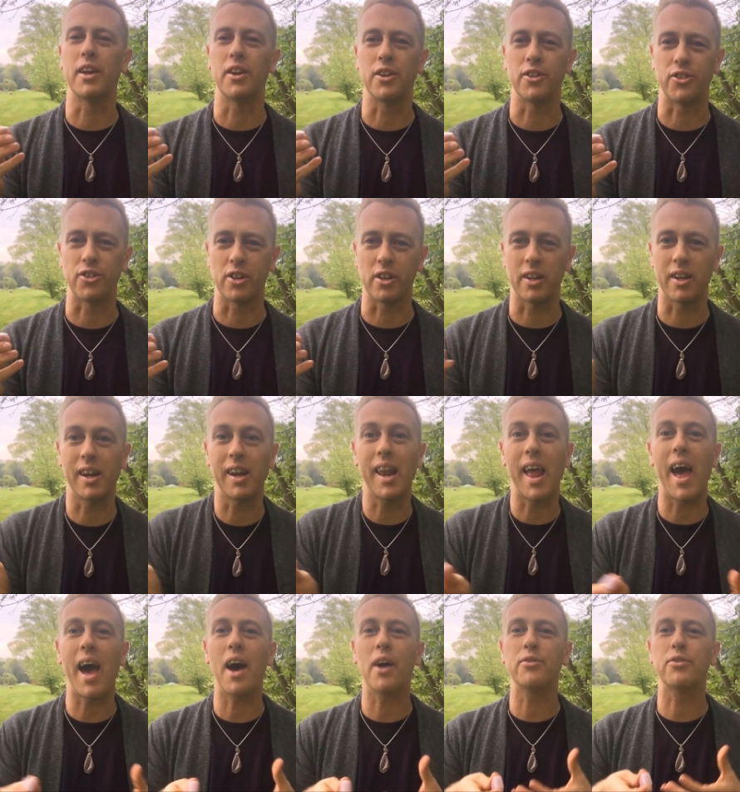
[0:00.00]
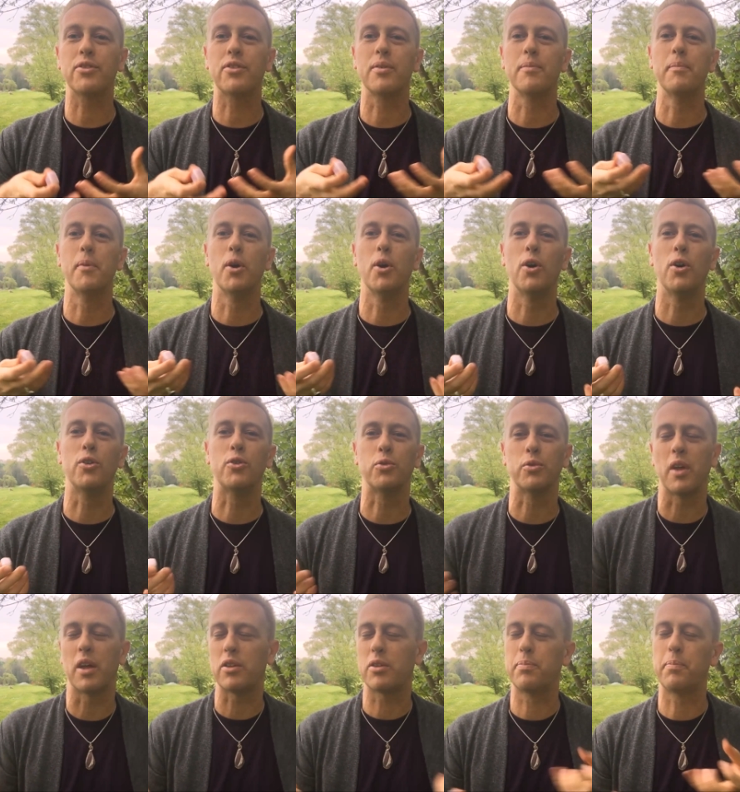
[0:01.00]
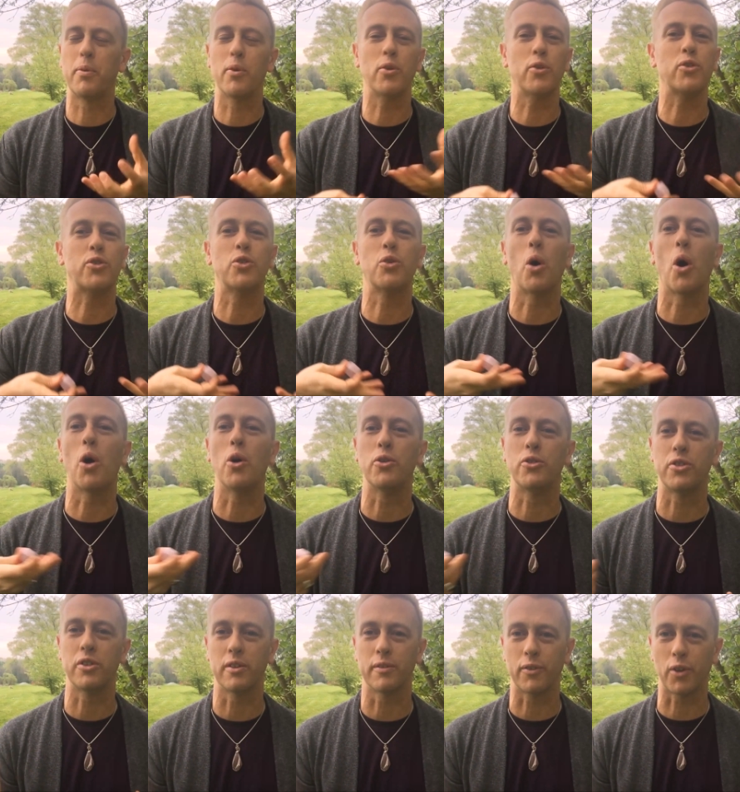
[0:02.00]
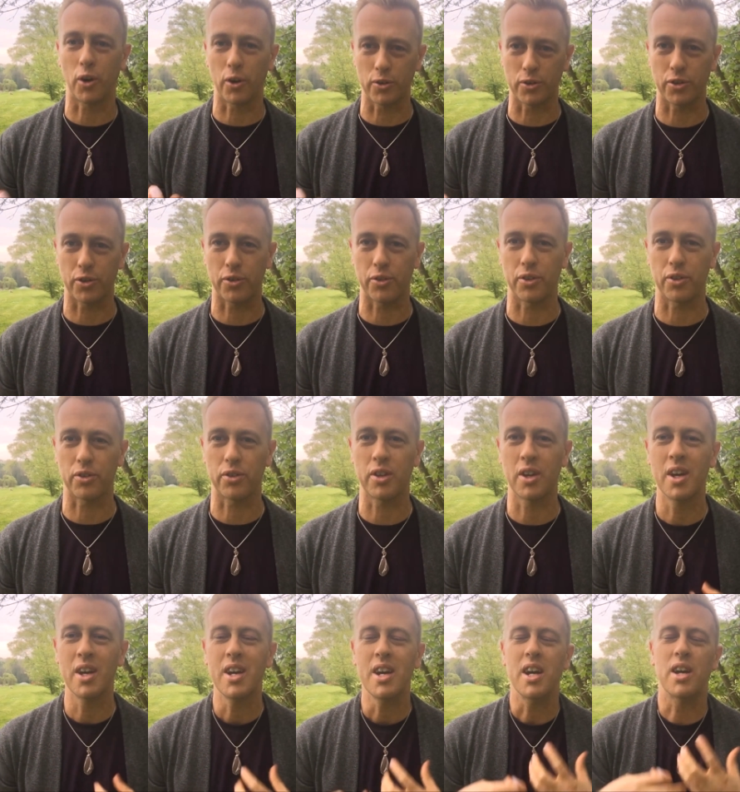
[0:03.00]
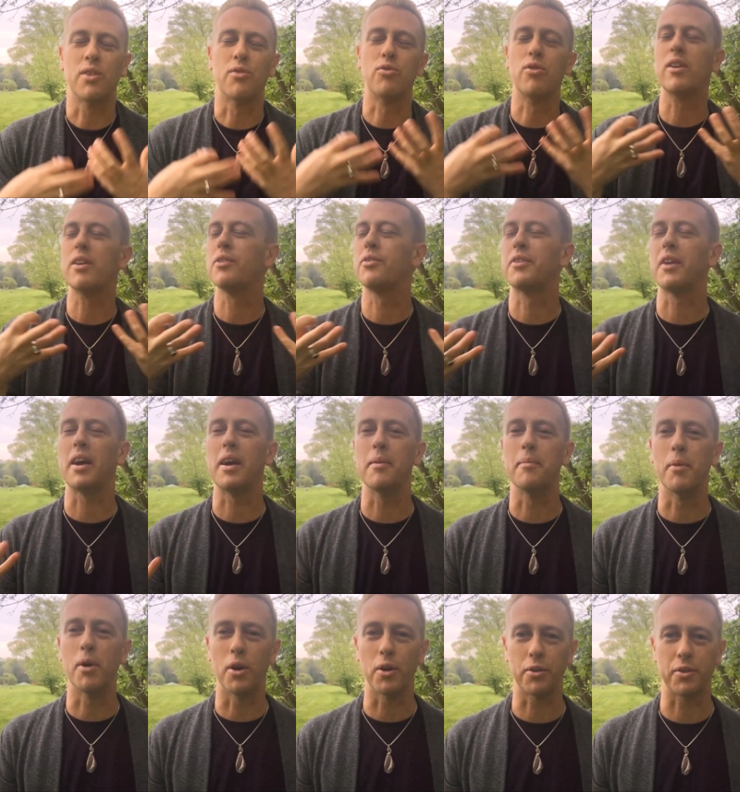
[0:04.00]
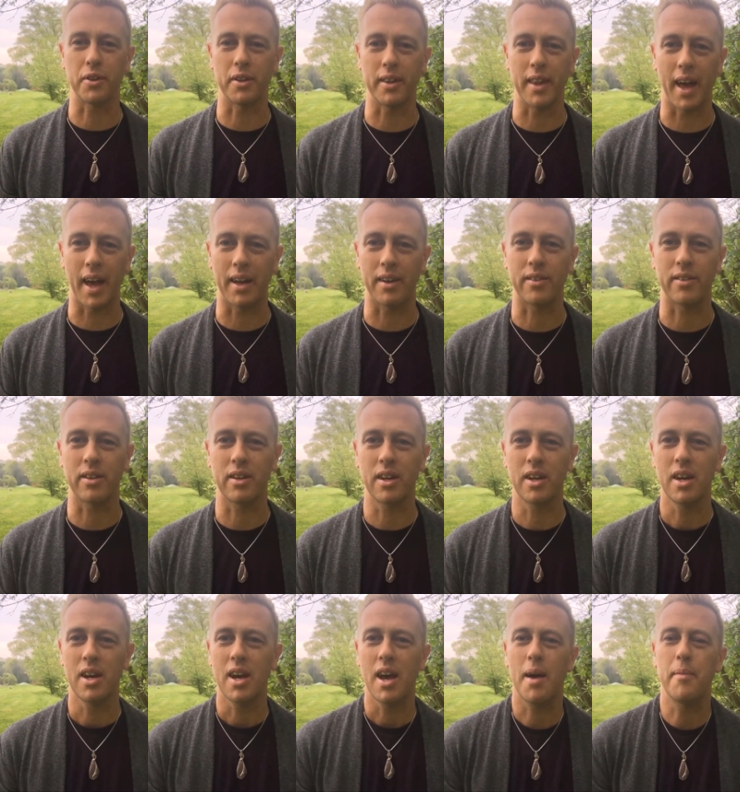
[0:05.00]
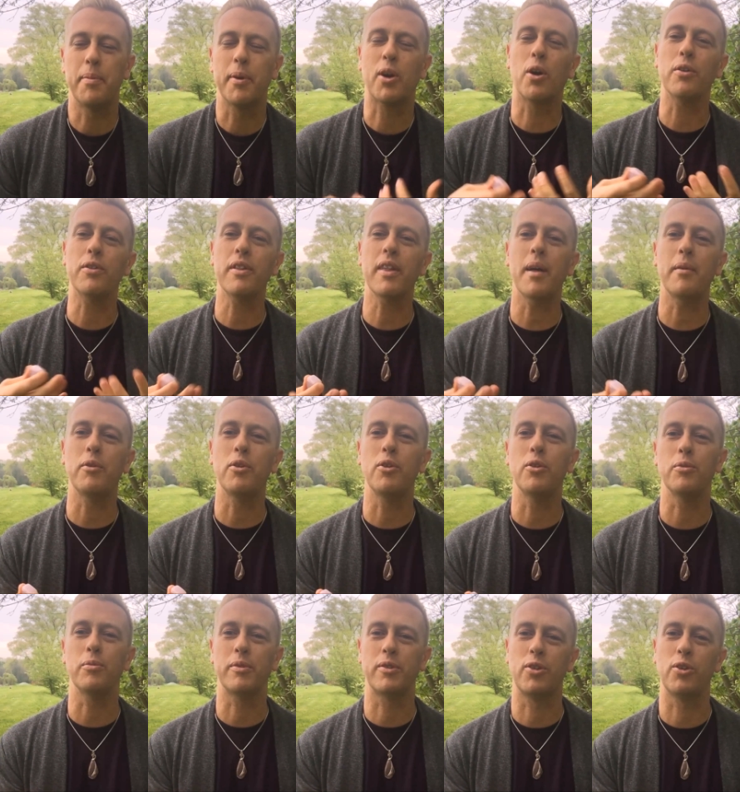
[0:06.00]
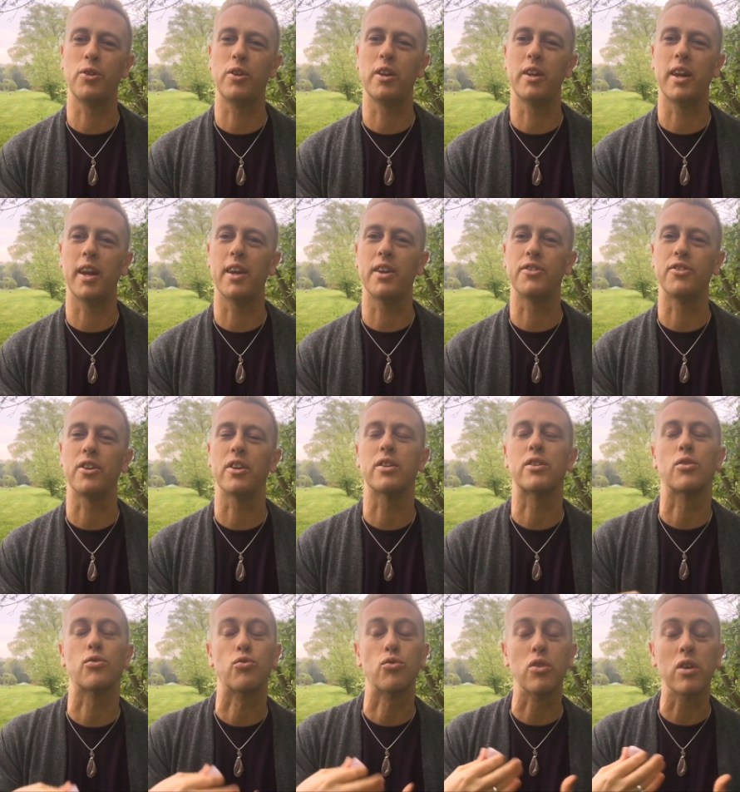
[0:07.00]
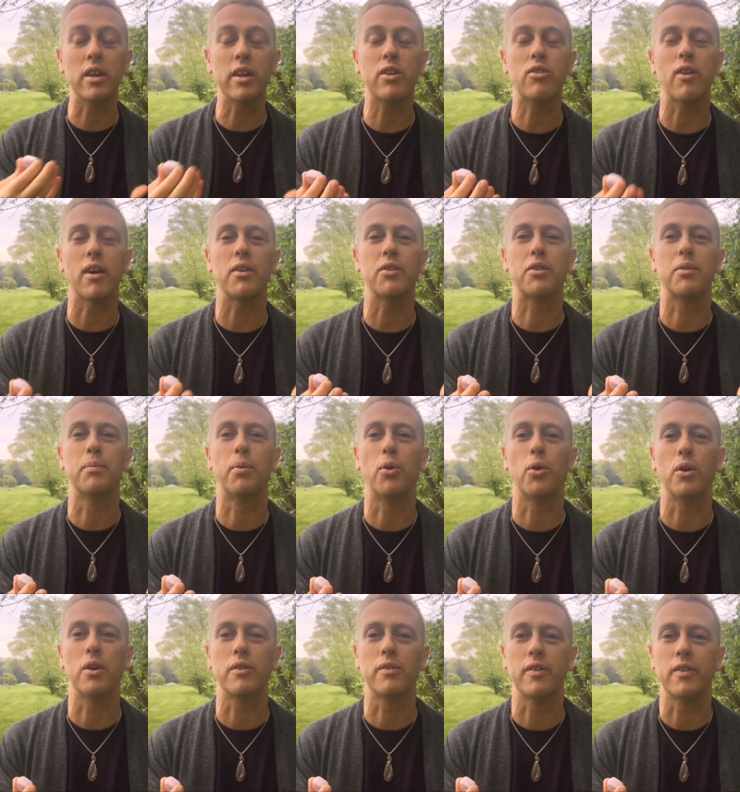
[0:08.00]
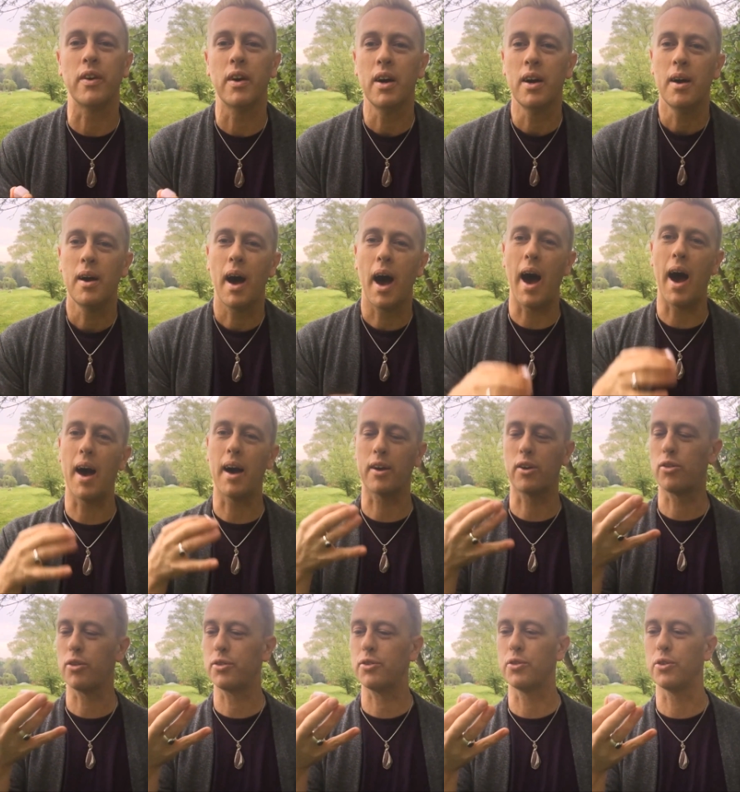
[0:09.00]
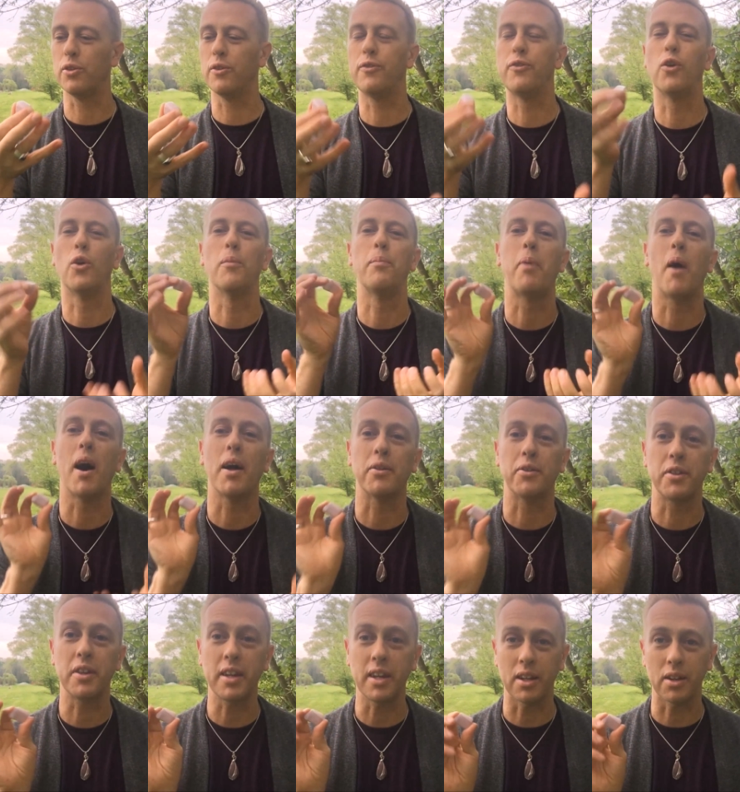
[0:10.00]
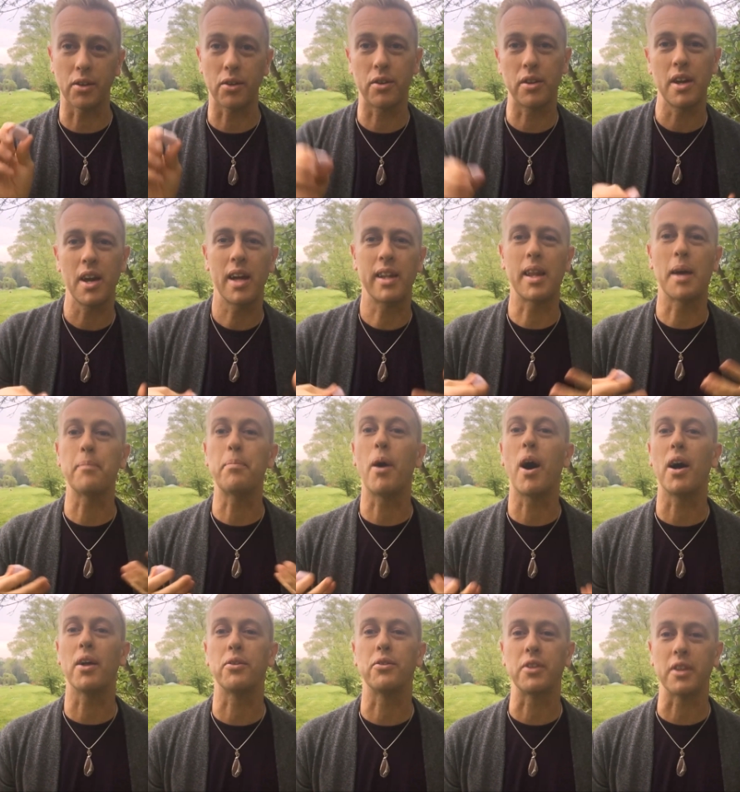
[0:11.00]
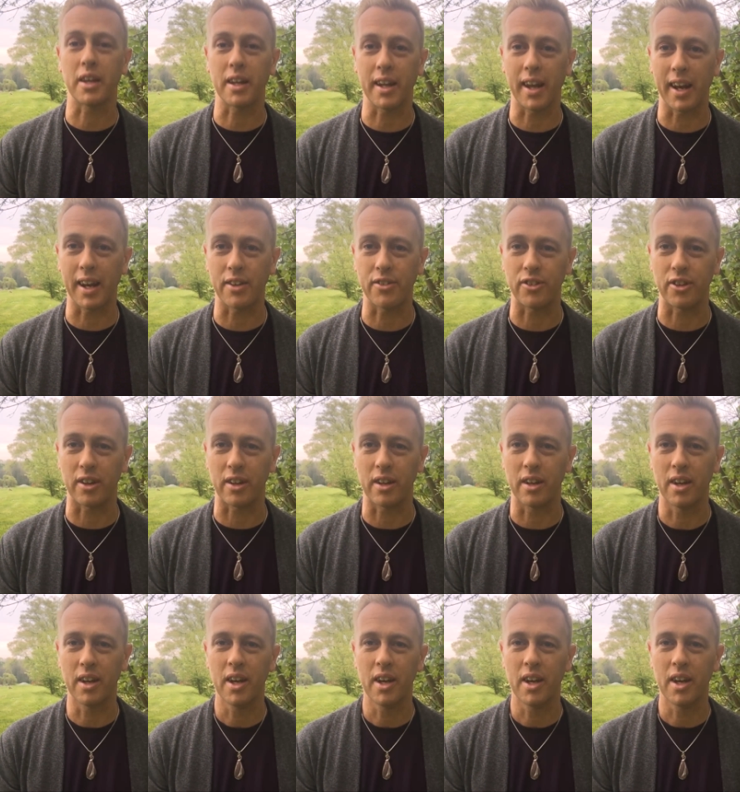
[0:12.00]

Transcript: energy. It allows us to merge with that spiritual ocean of consciousness and really stay immersed in that. And because of that Neptunian energy, it's a really great supportive uh, crystal for Pisceans and that Piscean energy.